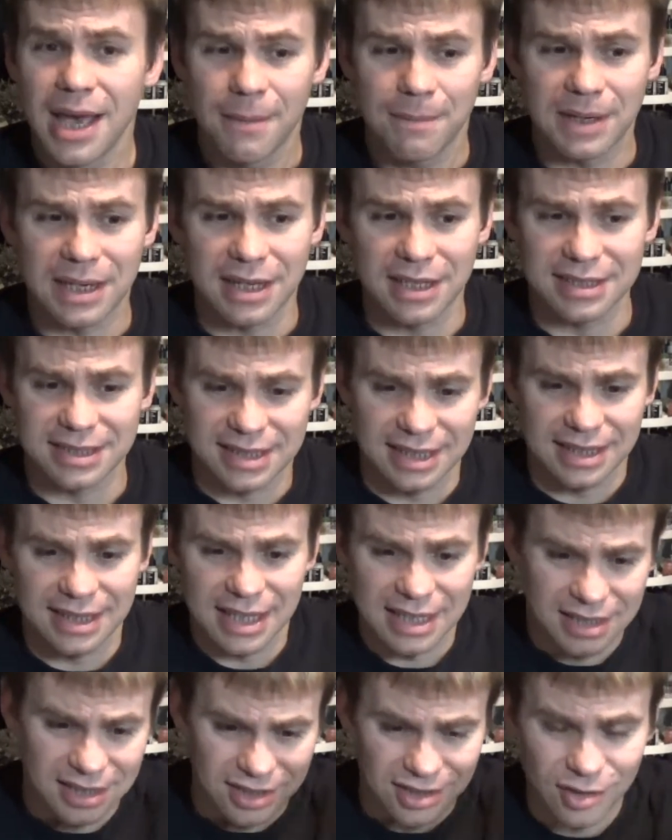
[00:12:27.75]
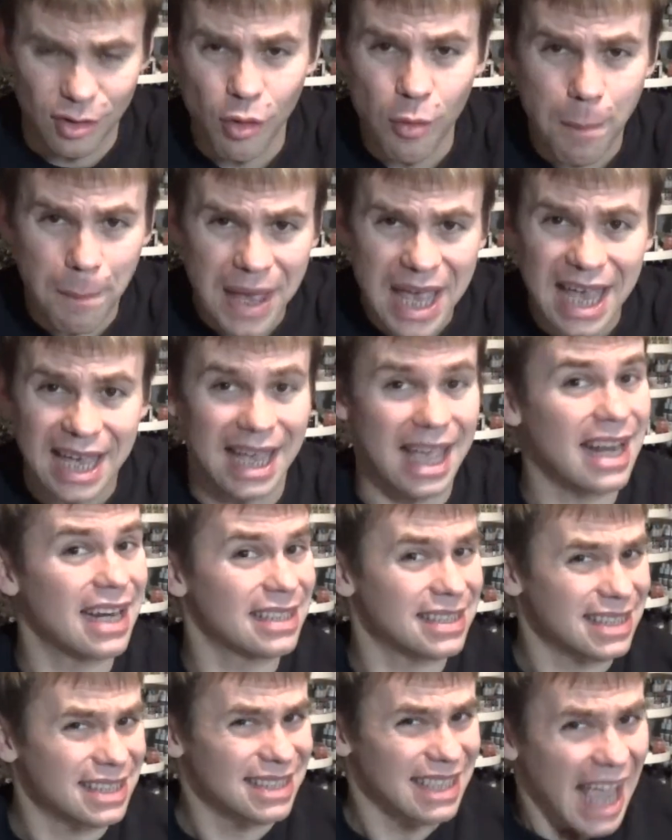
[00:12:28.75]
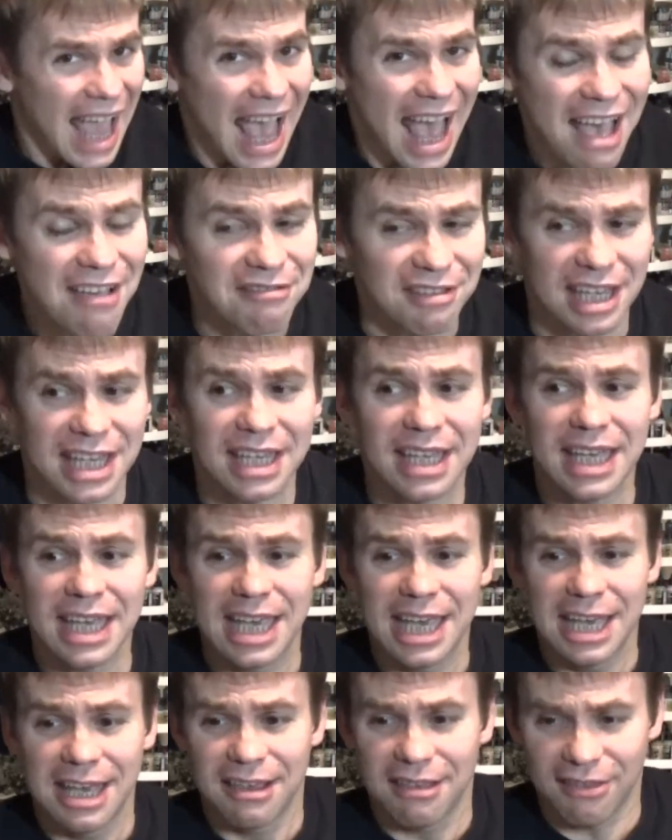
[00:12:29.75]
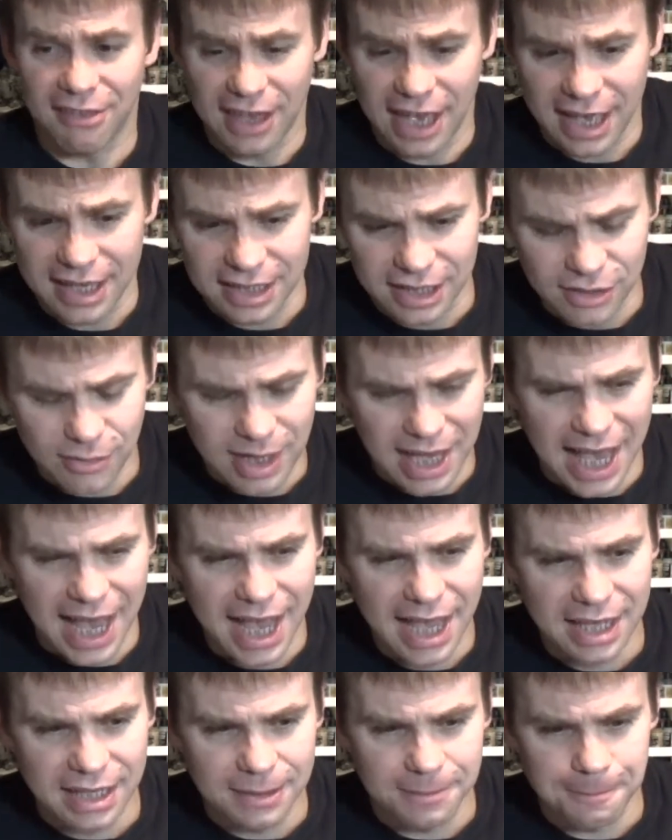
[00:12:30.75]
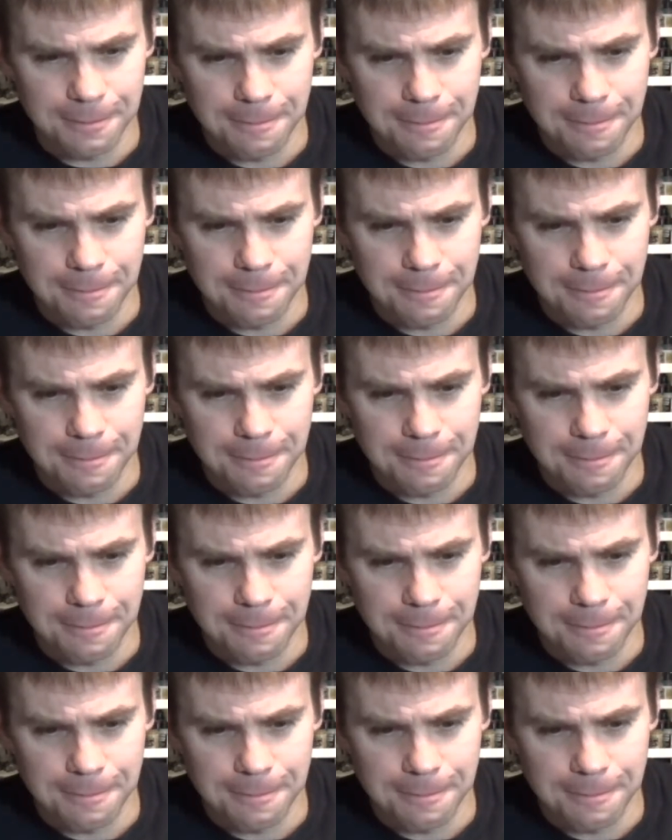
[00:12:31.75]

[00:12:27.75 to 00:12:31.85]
because the thing's so big and it's heavy that you can't.